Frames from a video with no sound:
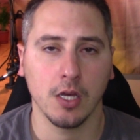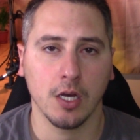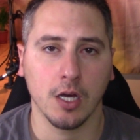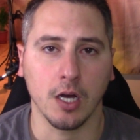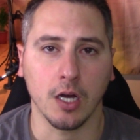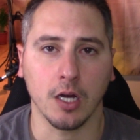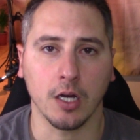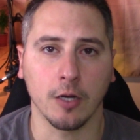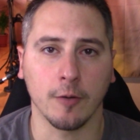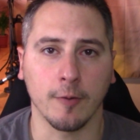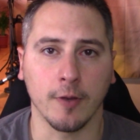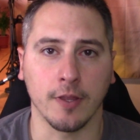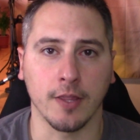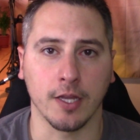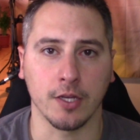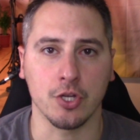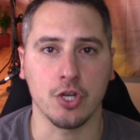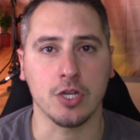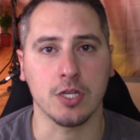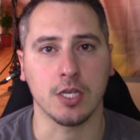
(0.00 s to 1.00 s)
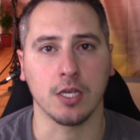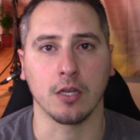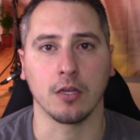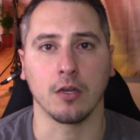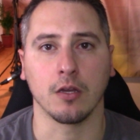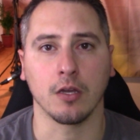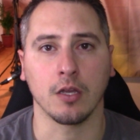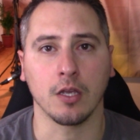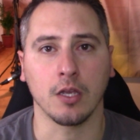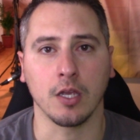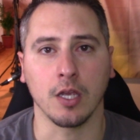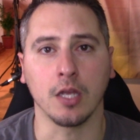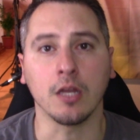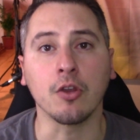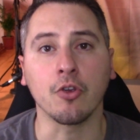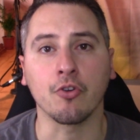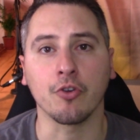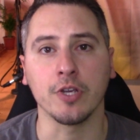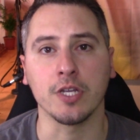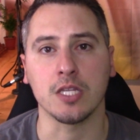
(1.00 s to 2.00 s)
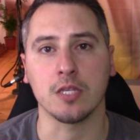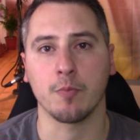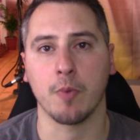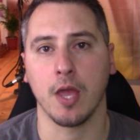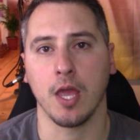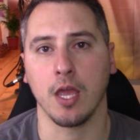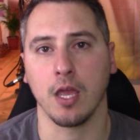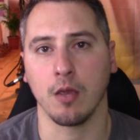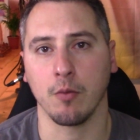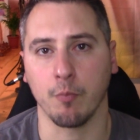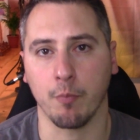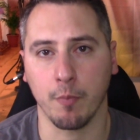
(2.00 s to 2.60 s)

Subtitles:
and then just get a increased pay